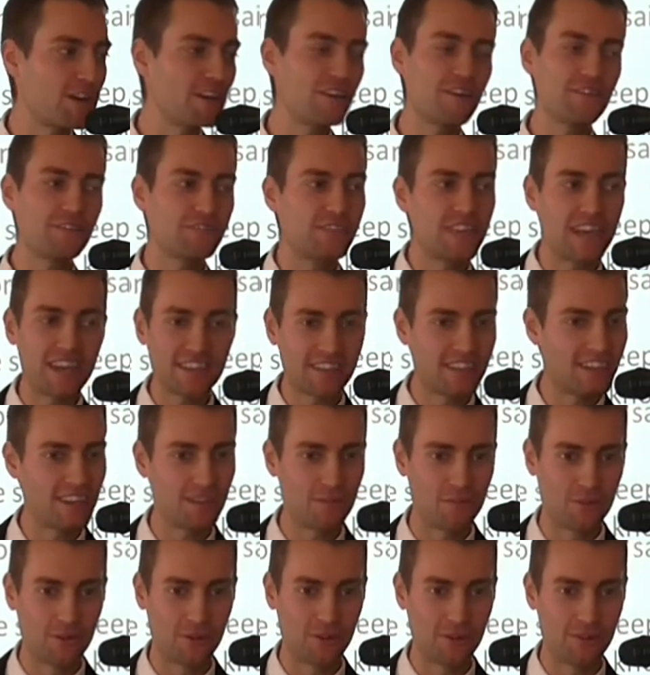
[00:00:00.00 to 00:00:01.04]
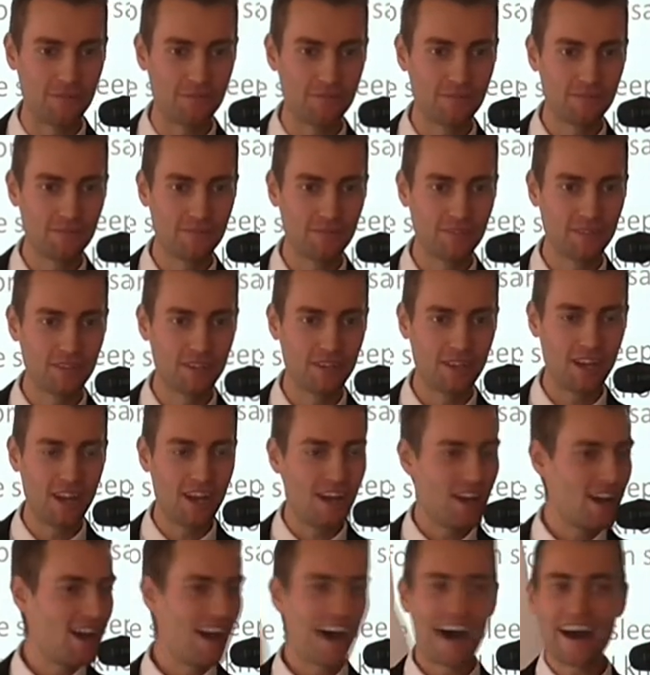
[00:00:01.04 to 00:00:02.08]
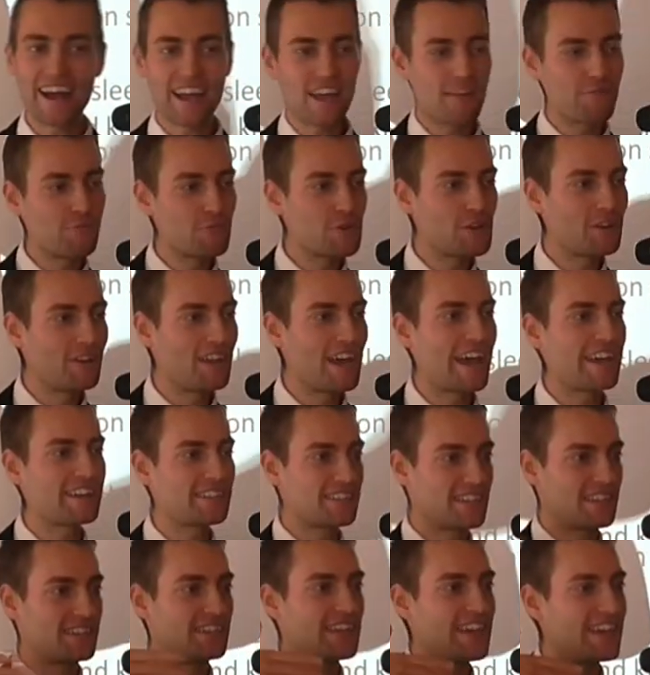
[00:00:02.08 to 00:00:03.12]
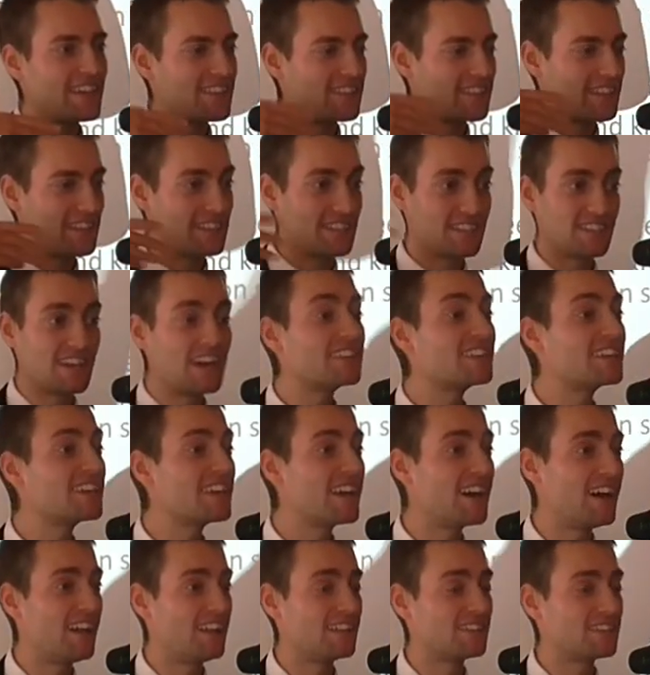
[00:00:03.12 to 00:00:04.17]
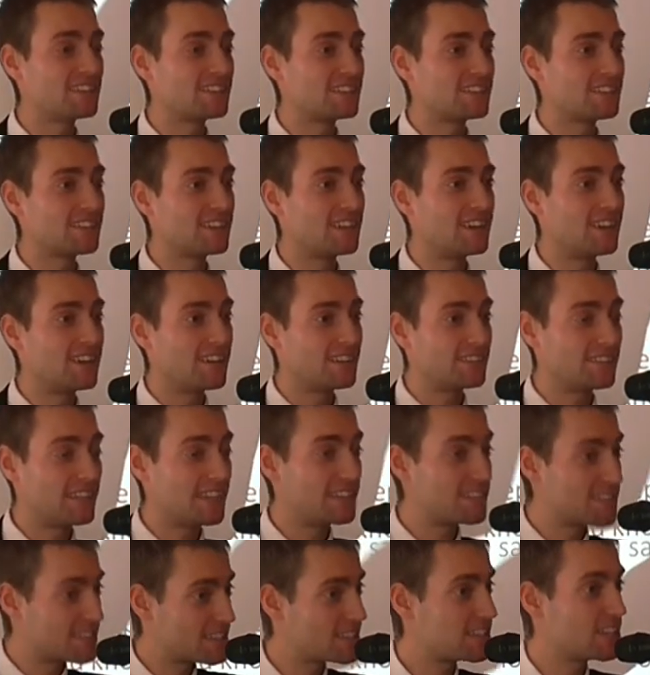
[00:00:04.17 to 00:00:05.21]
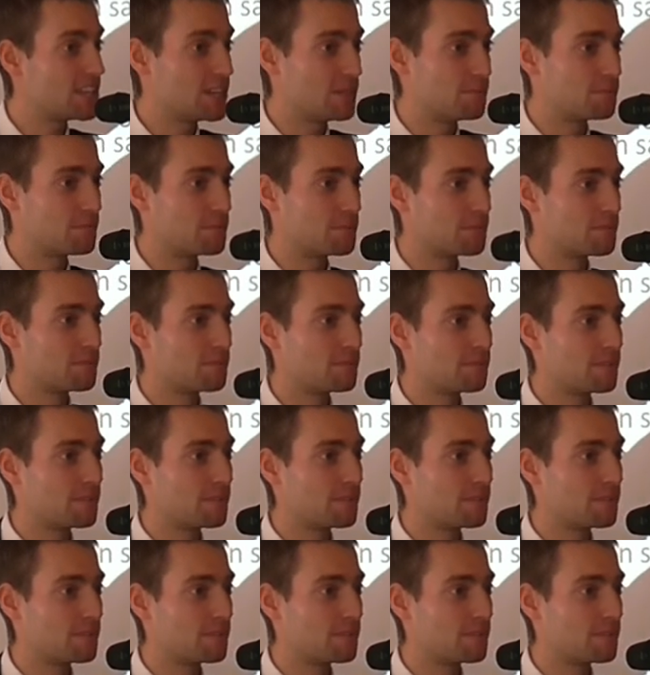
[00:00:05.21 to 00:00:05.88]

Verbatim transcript: afraid of death anymore. I have realized that death is nothing else than a sleep.